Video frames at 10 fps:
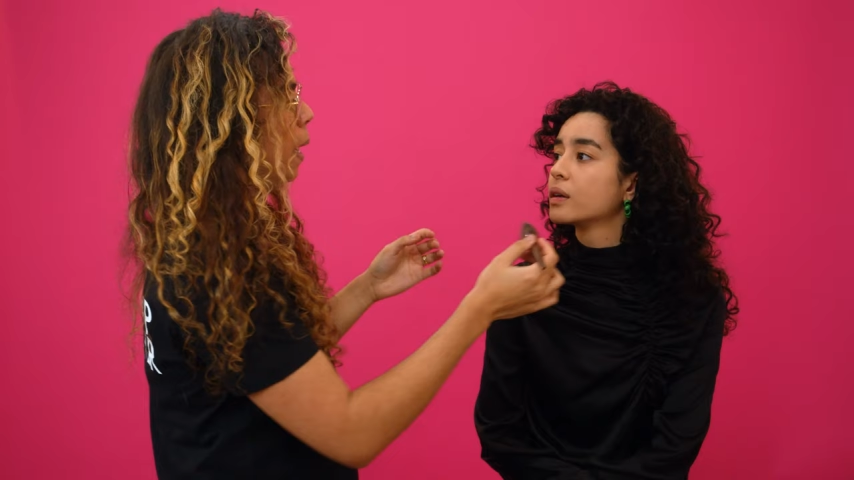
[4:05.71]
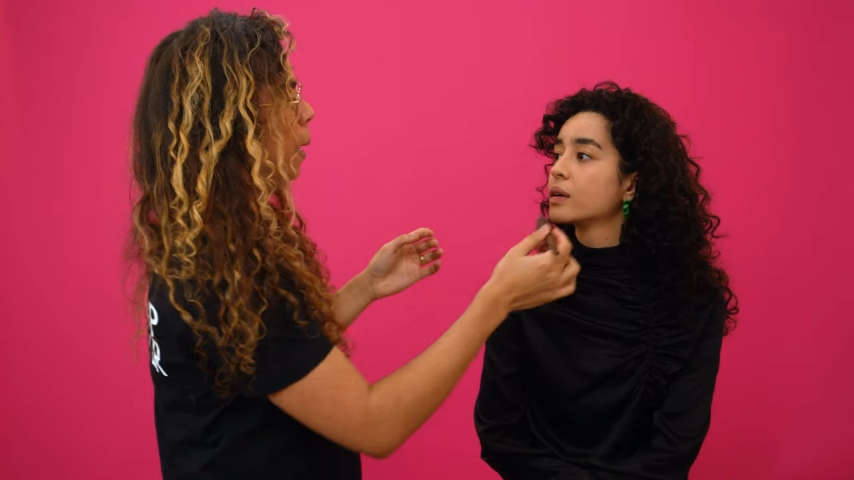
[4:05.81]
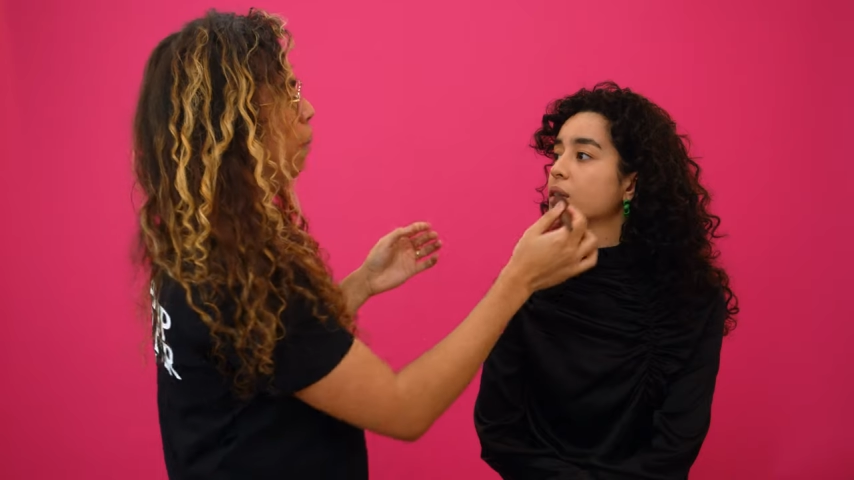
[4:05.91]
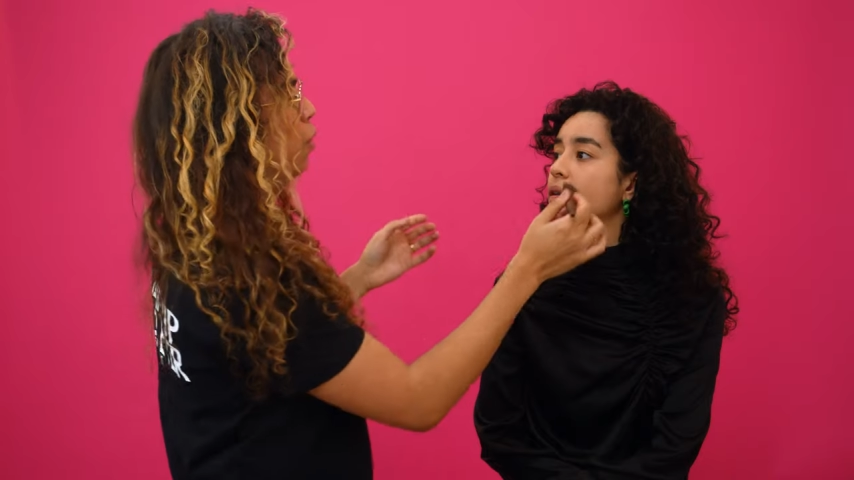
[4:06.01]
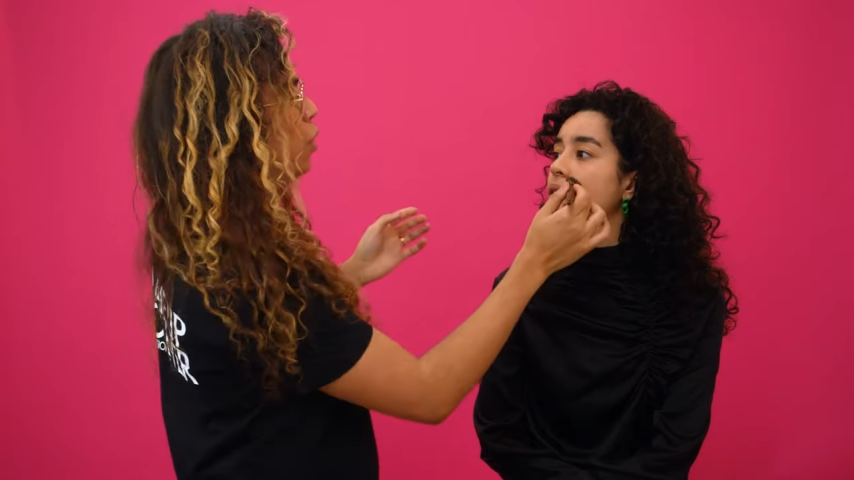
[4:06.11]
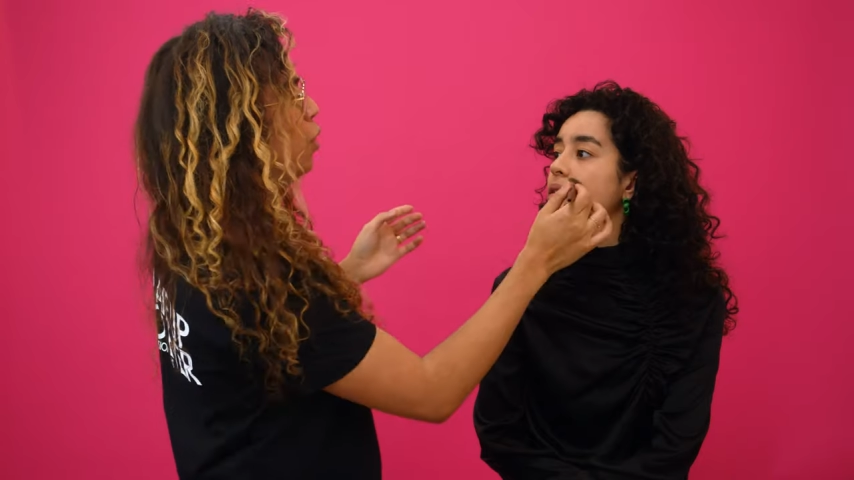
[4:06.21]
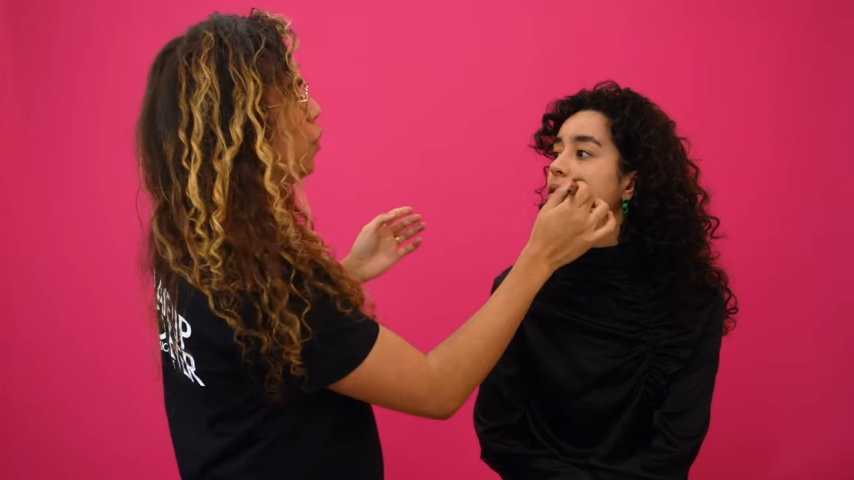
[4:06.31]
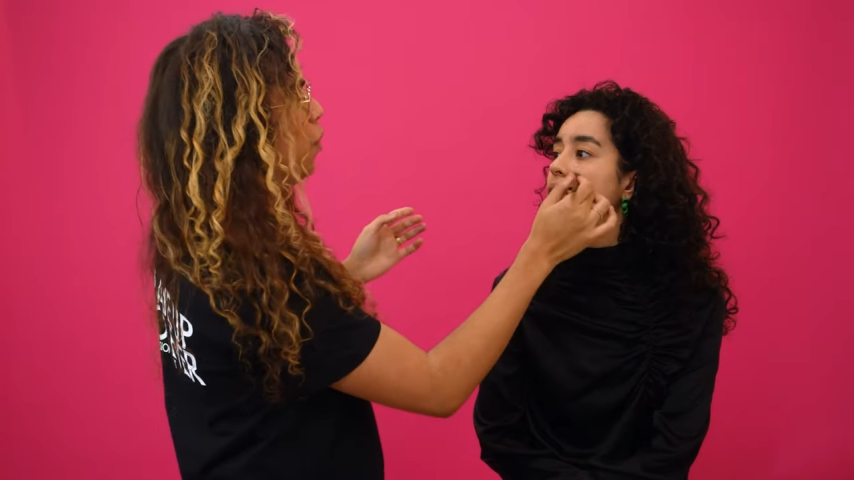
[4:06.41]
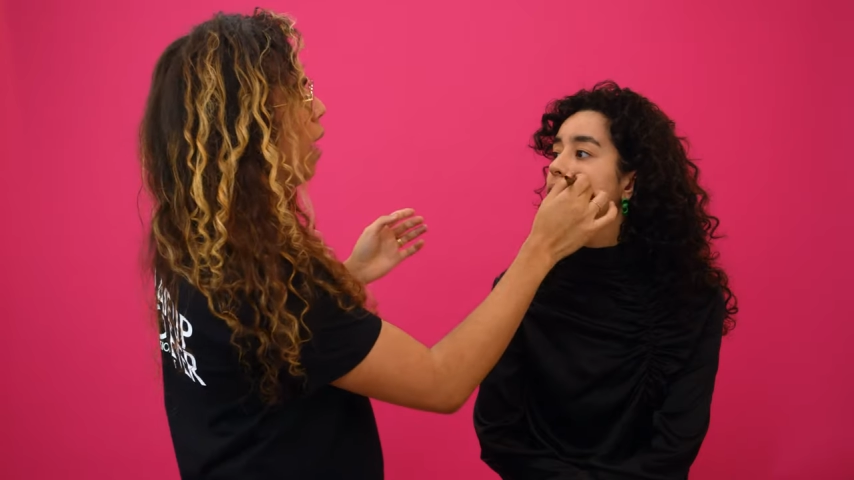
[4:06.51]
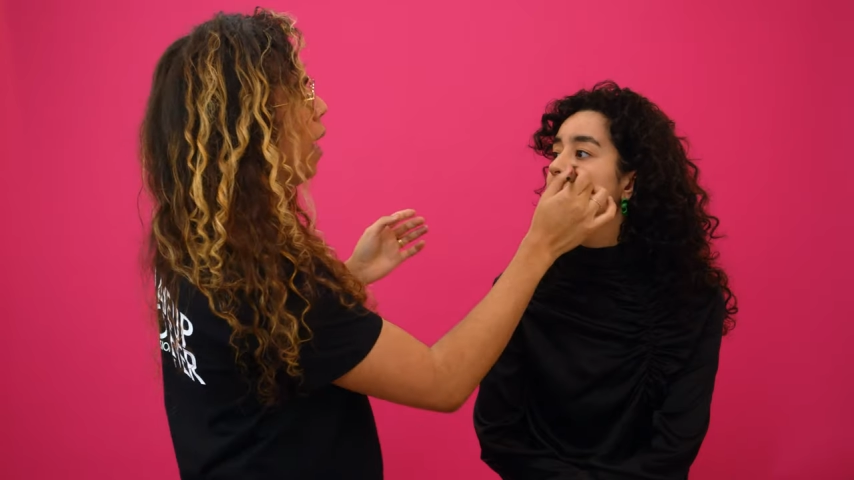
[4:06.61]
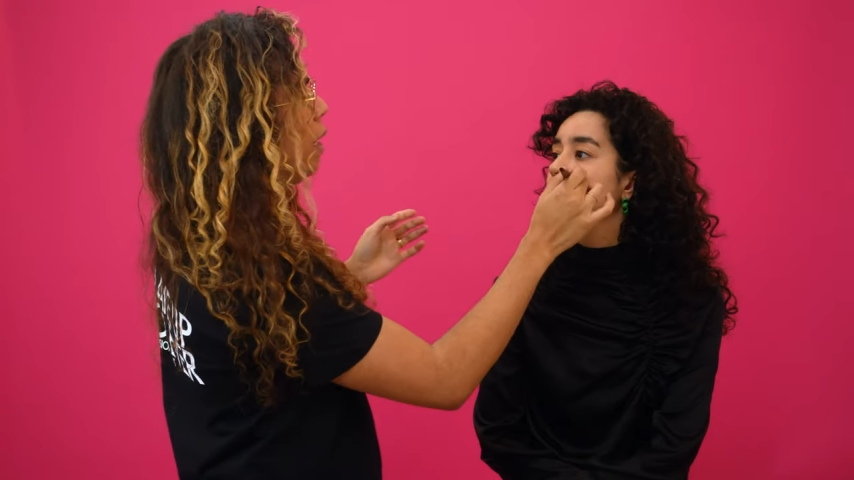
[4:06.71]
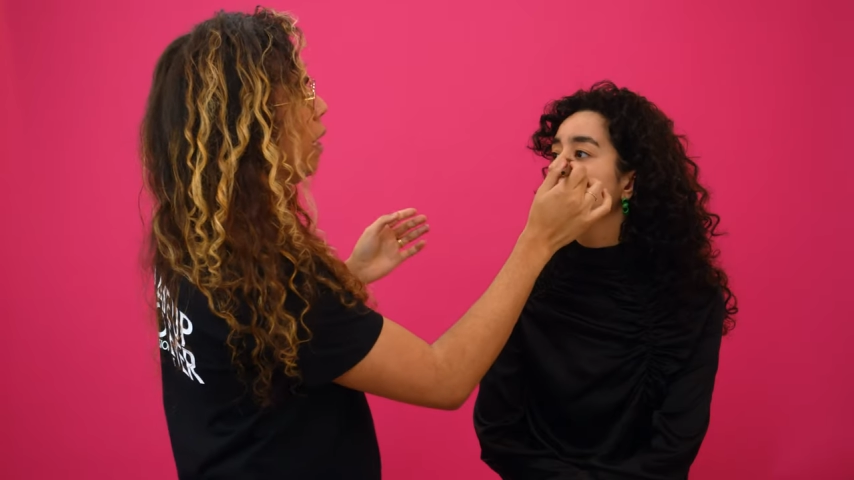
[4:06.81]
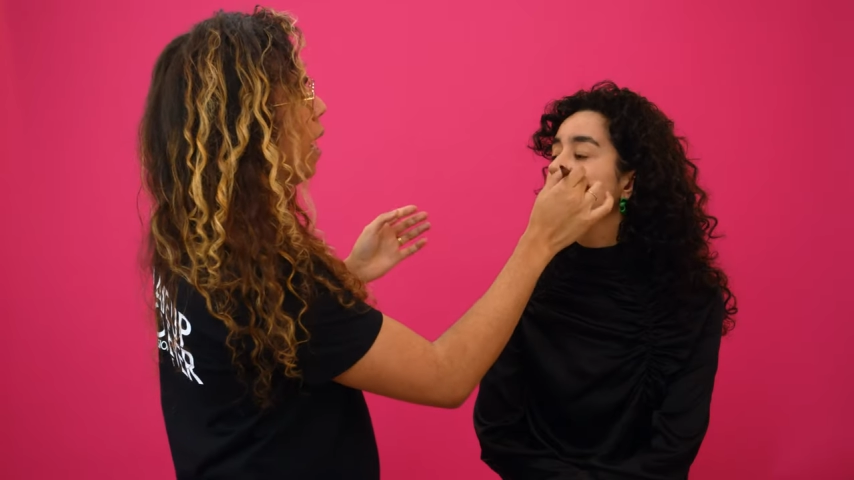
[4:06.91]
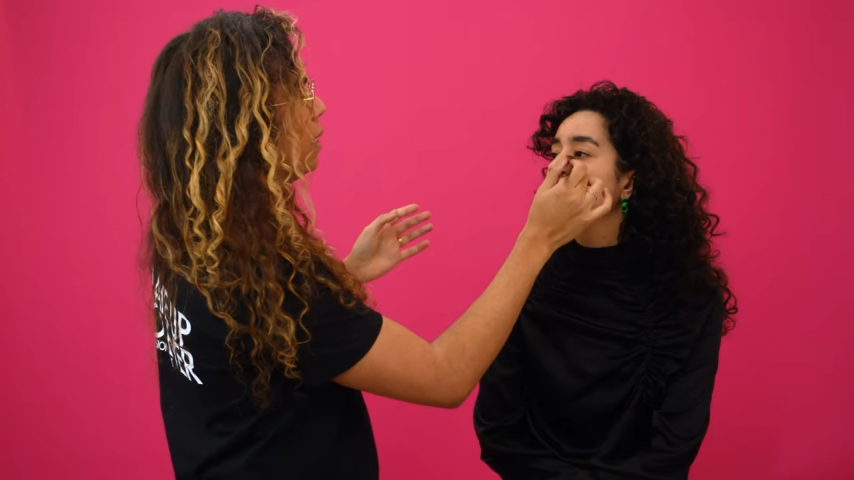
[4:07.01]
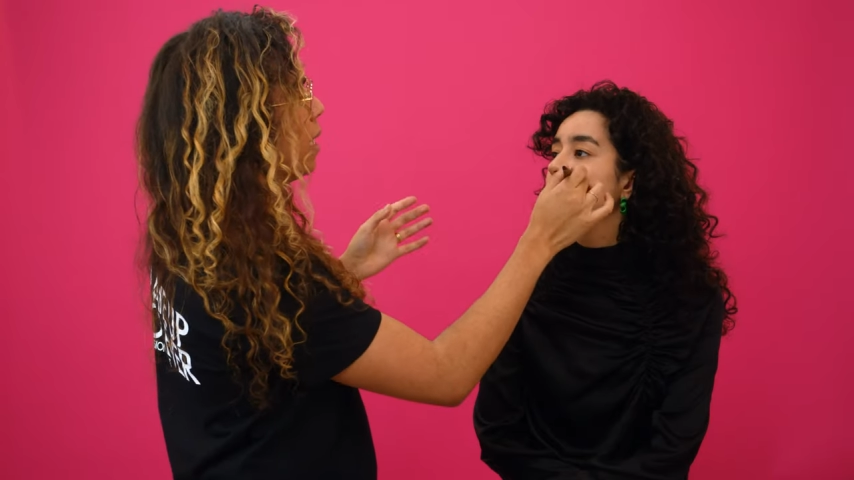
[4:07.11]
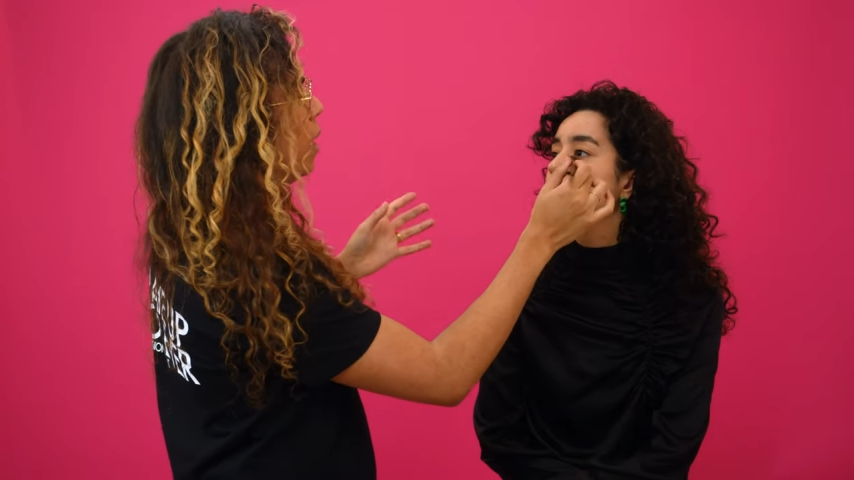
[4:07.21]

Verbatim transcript: Um, when you do that, it has